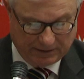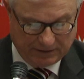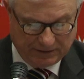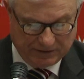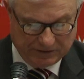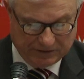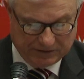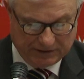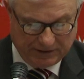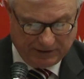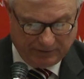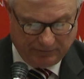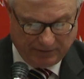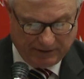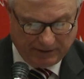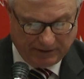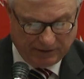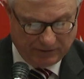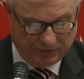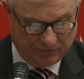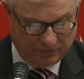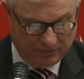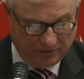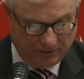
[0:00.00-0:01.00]

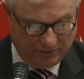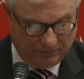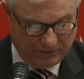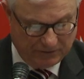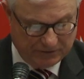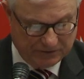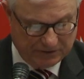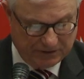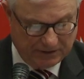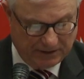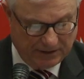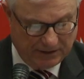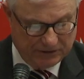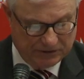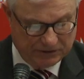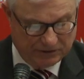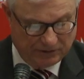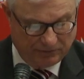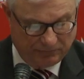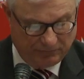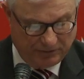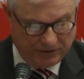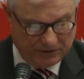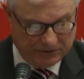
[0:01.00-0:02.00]
considering through
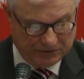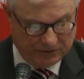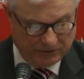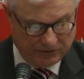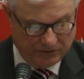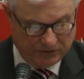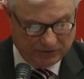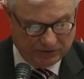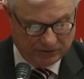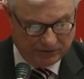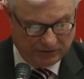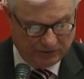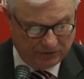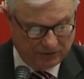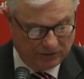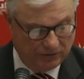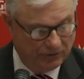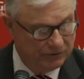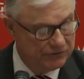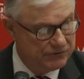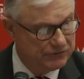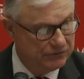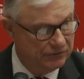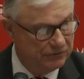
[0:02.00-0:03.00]
investigation, research and
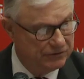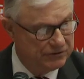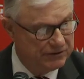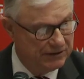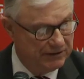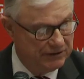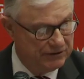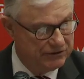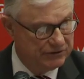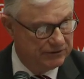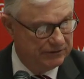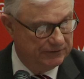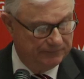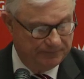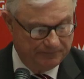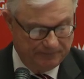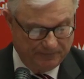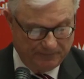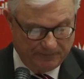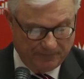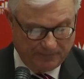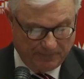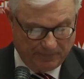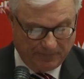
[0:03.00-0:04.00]
consultation.
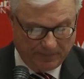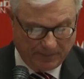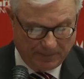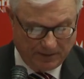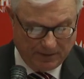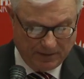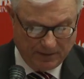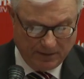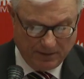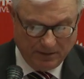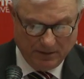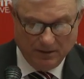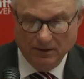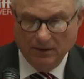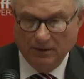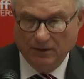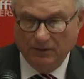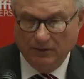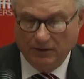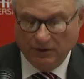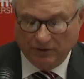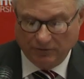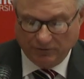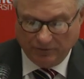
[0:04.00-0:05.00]

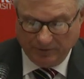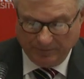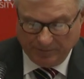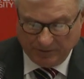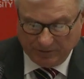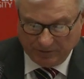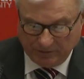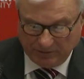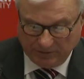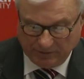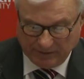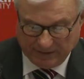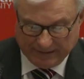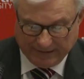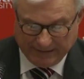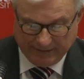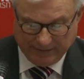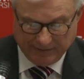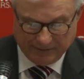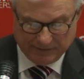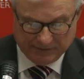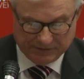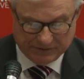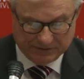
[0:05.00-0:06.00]
The criminal
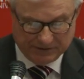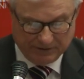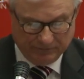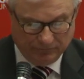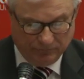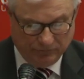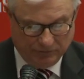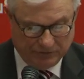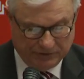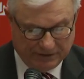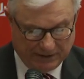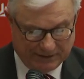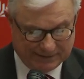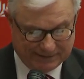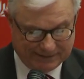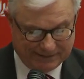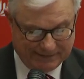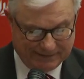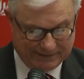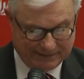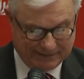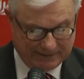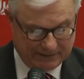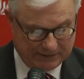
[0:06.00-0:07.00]
and civil
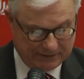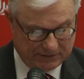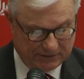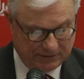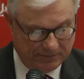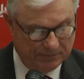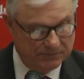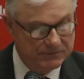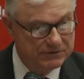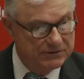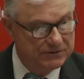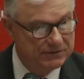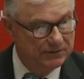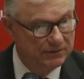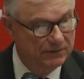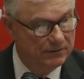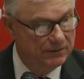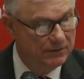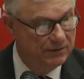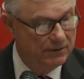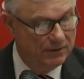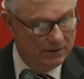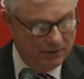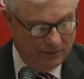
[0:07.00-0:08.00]
justice systems,
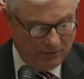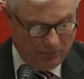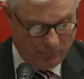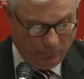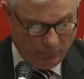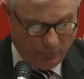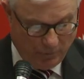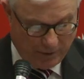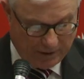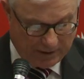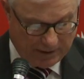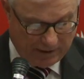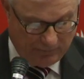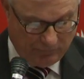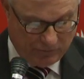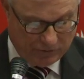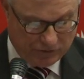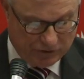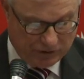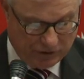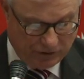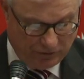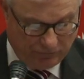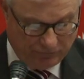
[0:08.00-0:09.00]
working
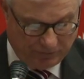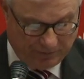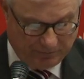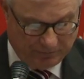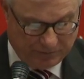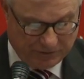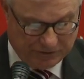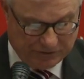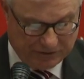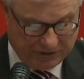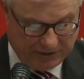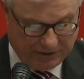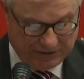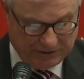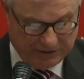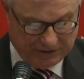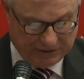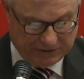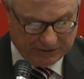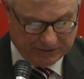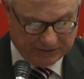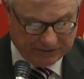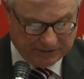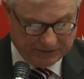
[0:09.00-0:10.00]
with children
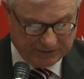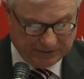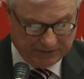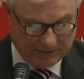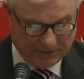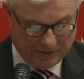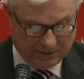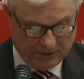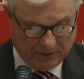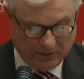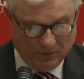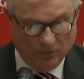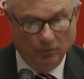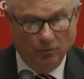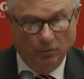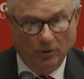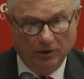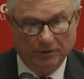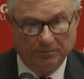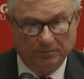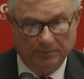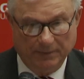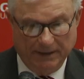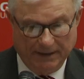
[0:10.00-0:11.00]
procedures,
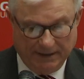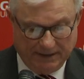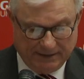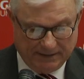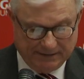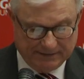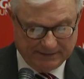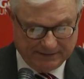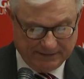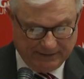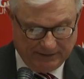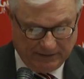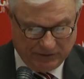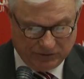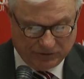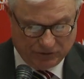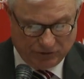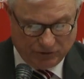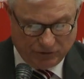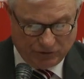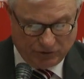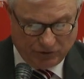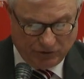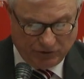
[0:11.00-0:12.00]
what makes an
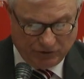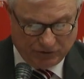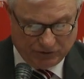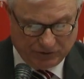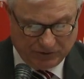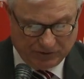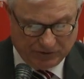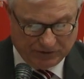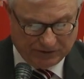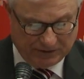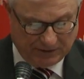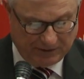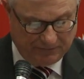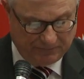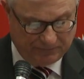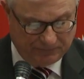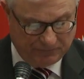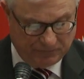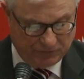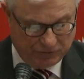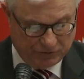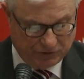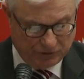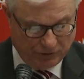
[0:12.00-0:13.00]
institution safe
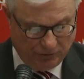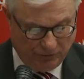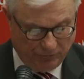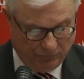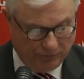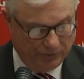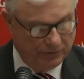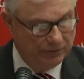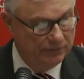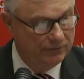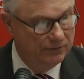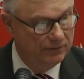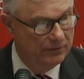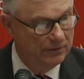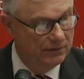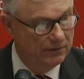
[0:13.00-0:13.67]
for children,